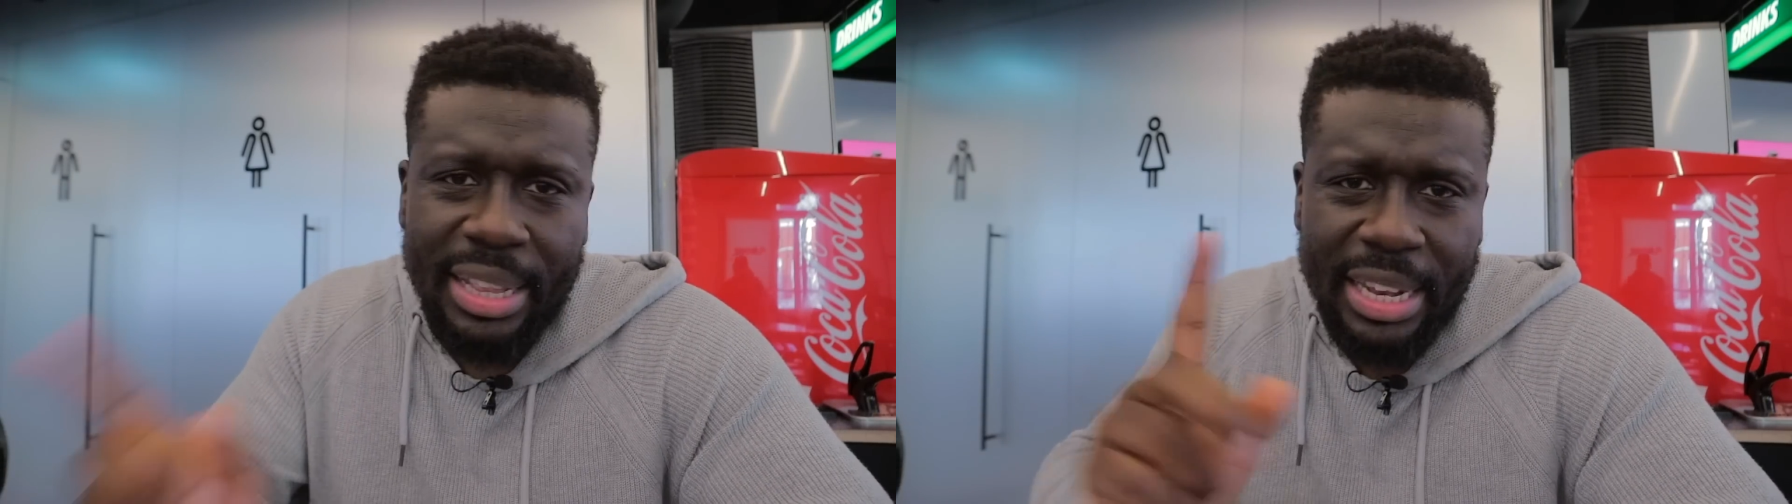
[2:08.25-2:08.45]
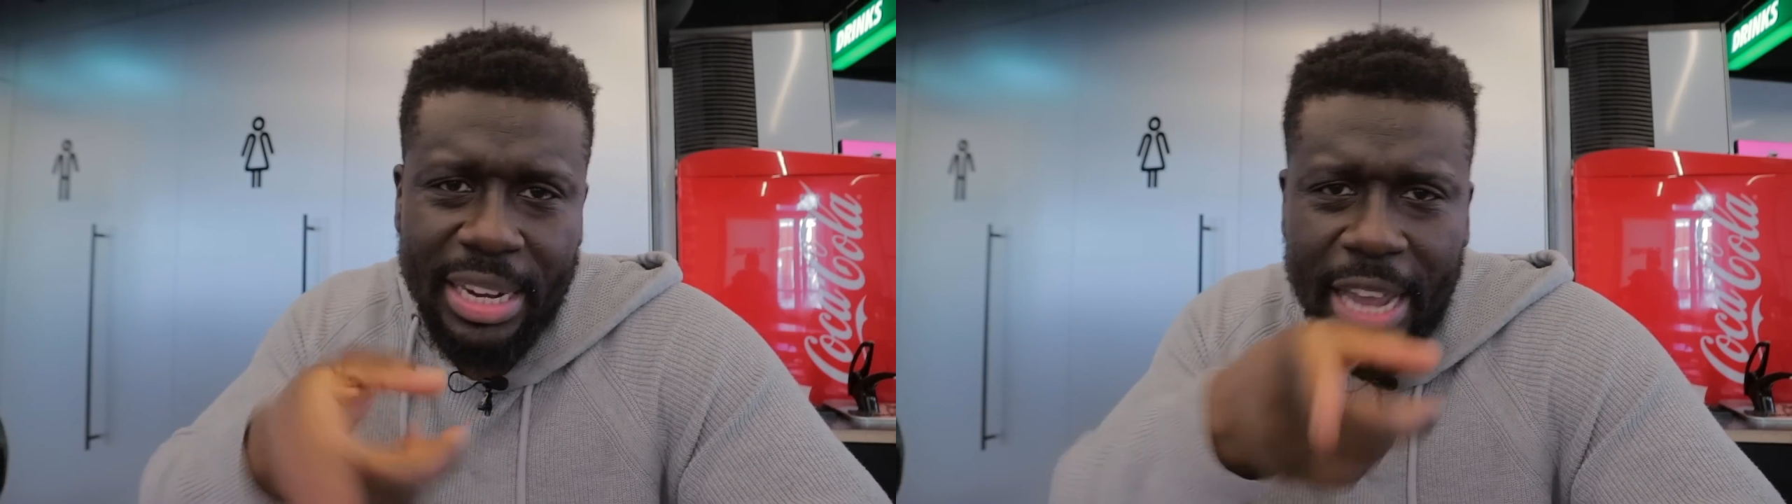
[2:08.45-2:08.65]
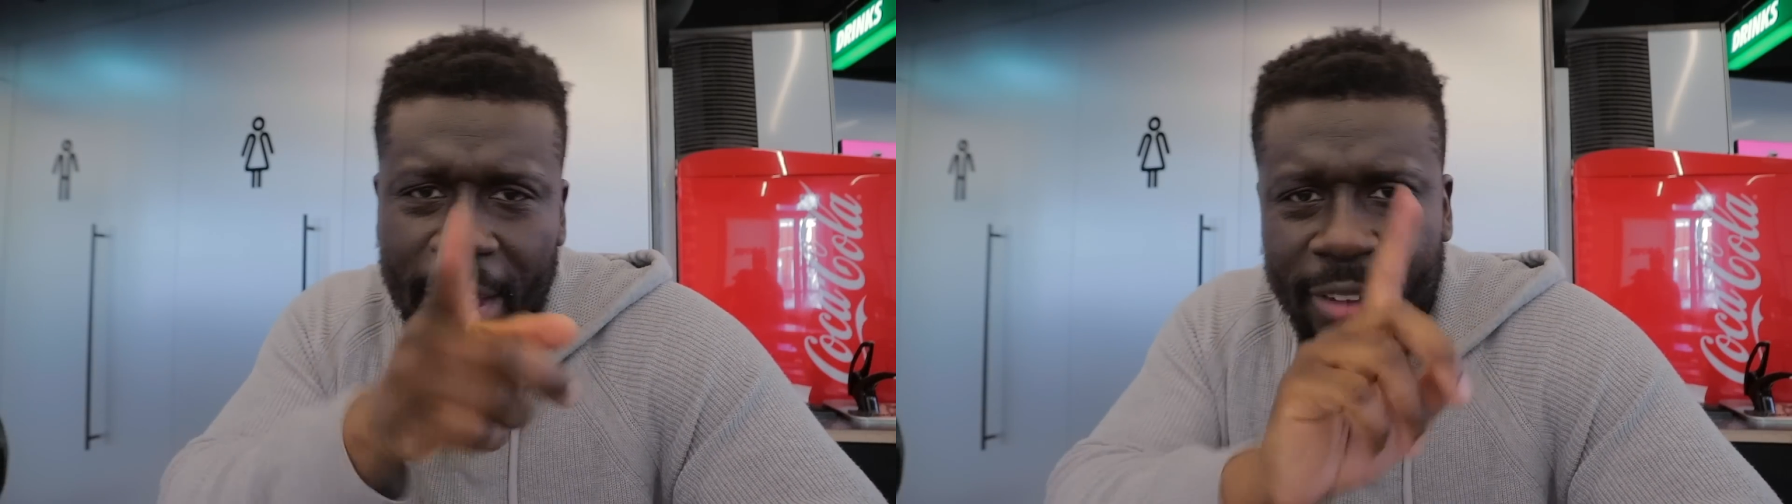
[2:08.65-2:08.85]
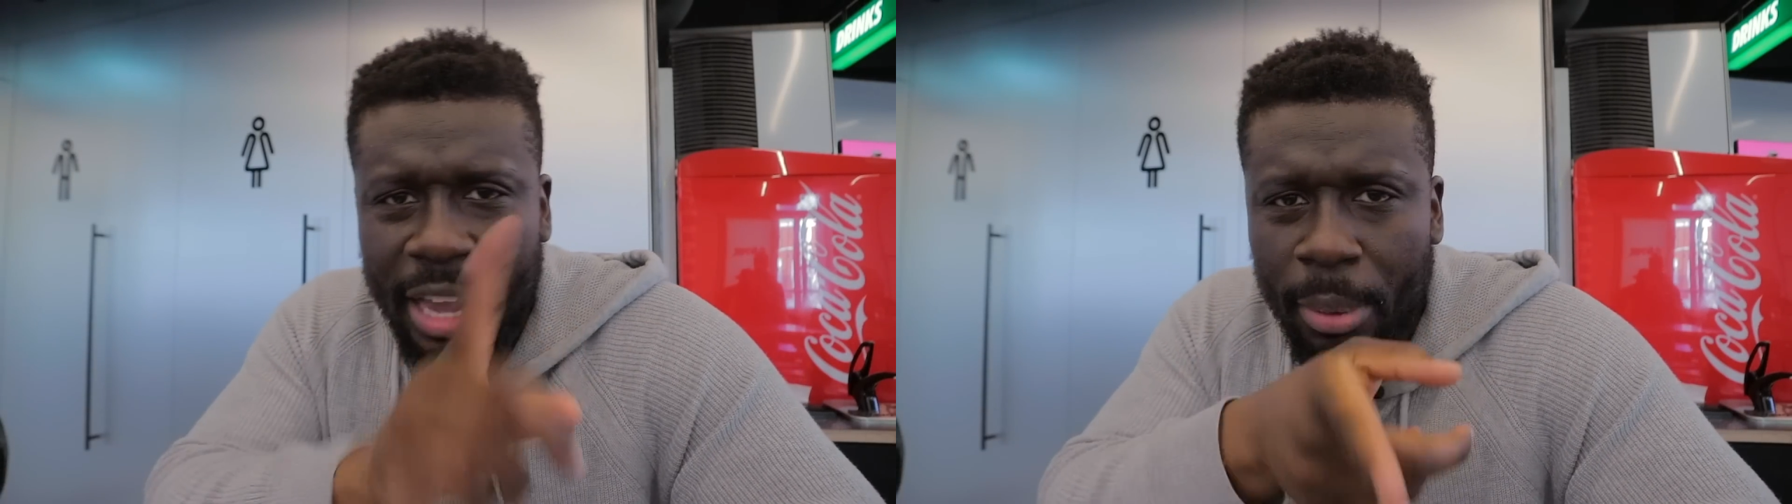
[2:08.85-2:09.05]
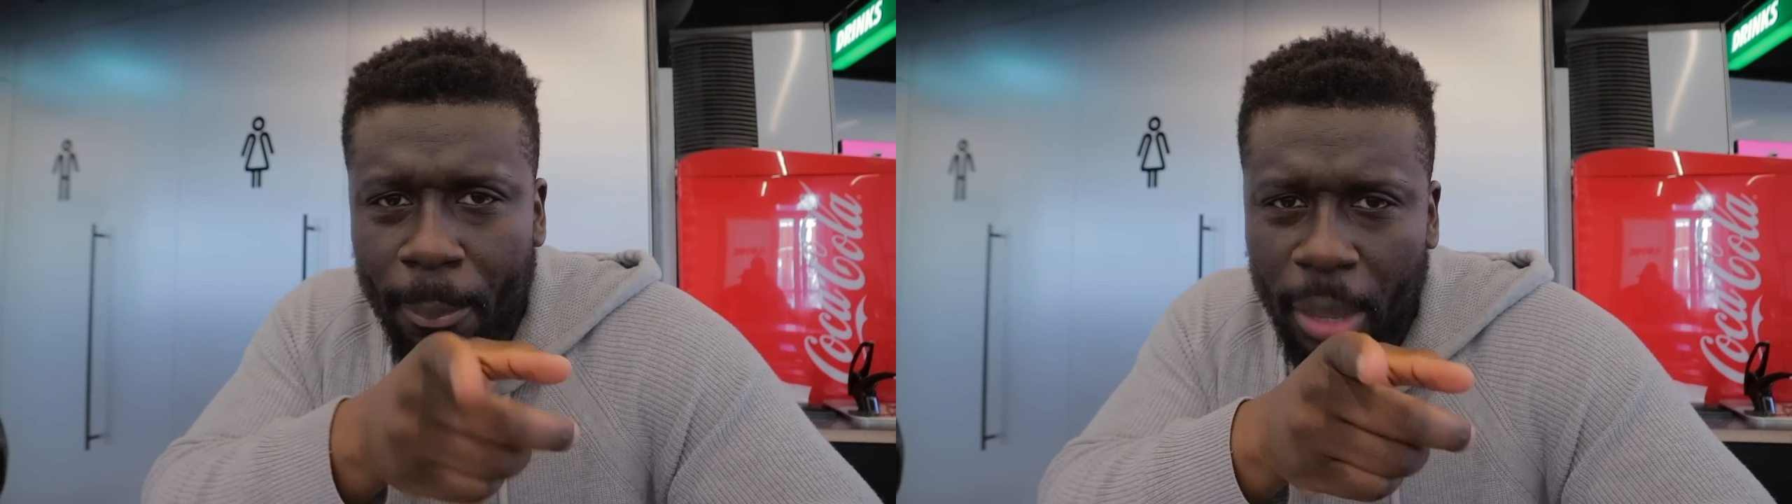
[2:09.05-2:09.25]
They did have
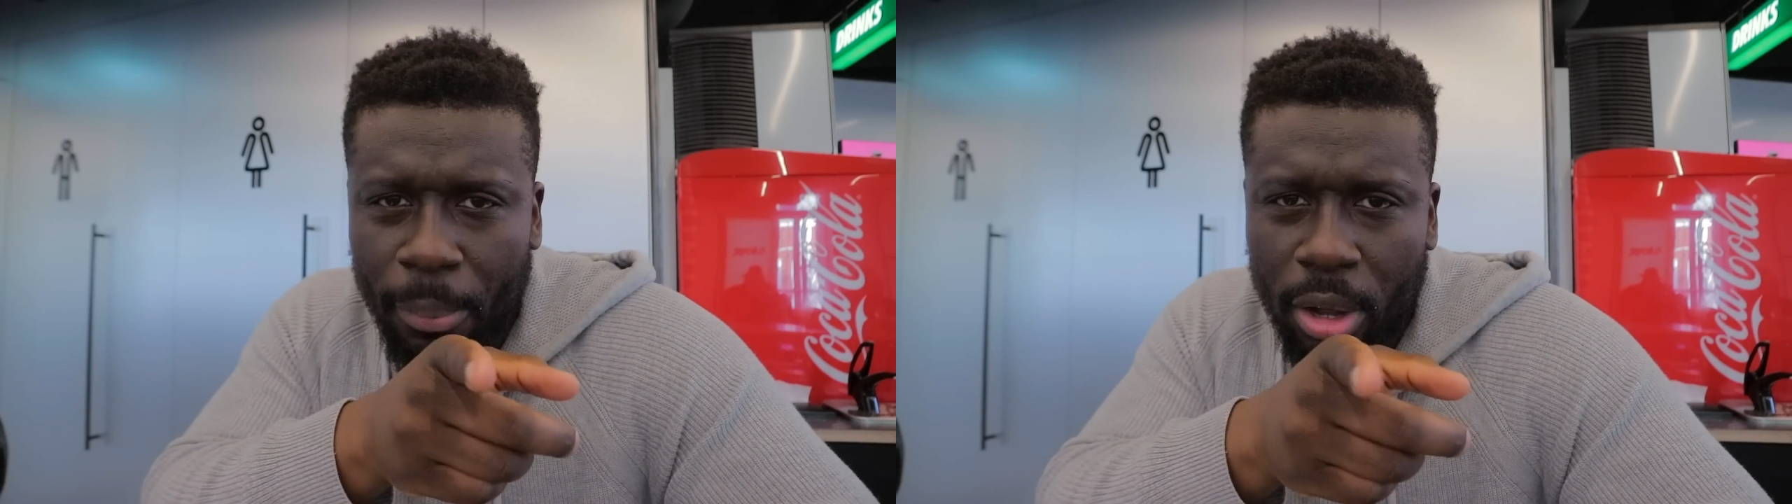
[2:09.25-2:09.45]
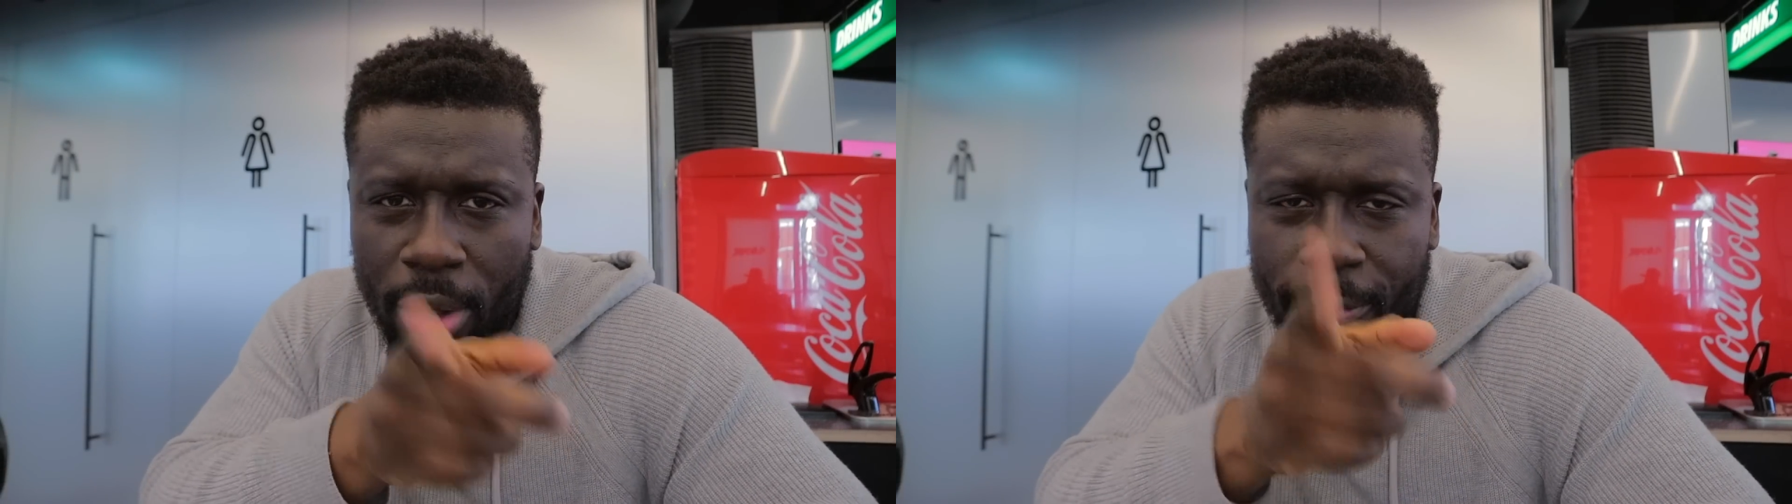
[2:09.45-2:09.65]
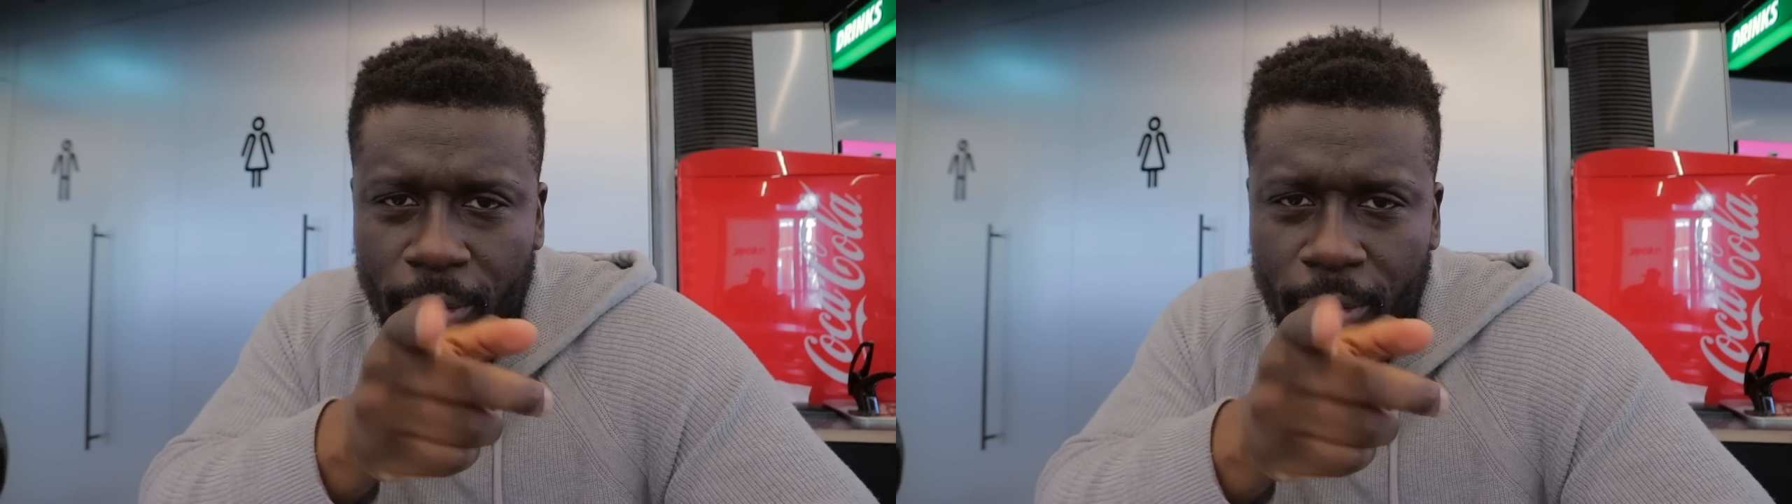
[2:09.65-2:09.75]
lemon pepper